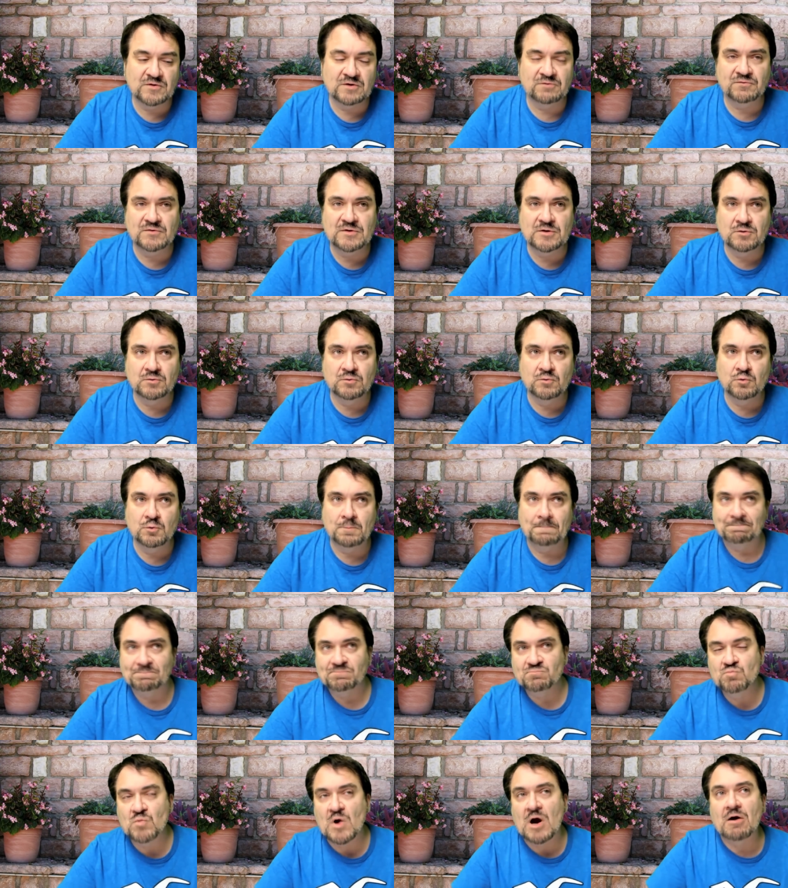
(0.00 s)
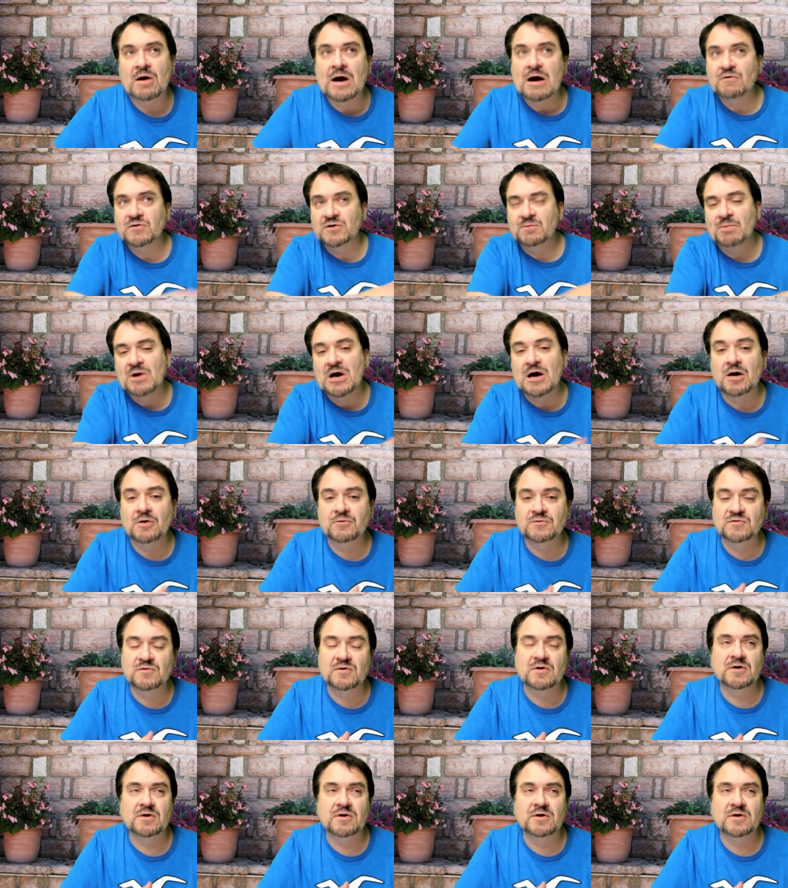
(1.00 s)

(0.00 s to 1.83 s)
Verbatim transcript: if you are out and about,